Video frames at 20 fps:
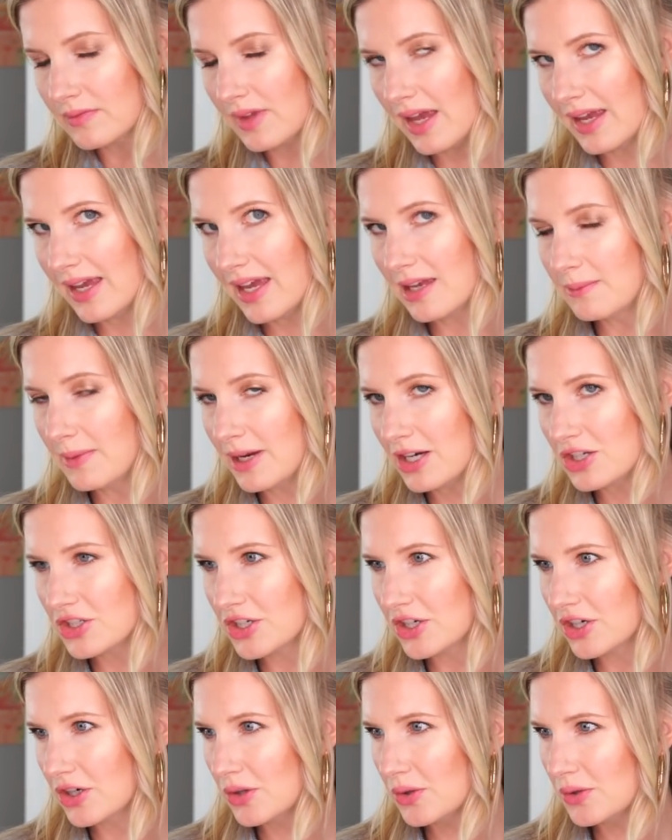Again, make
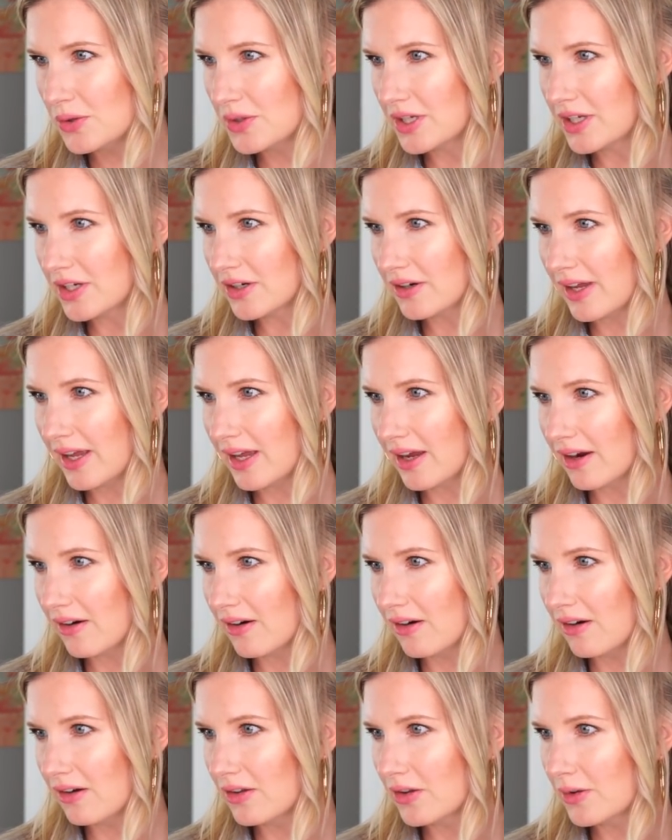sure you're holding your hair
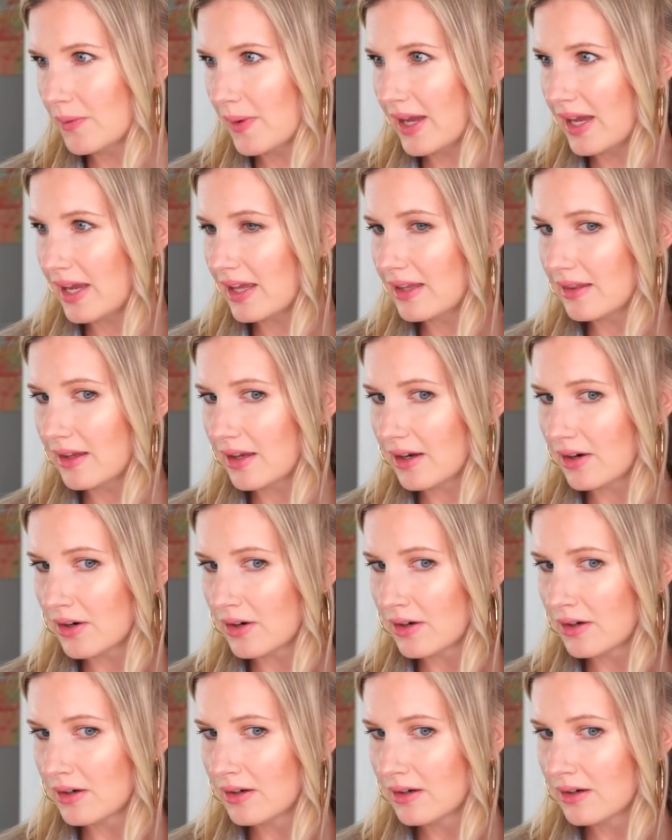all the way in there.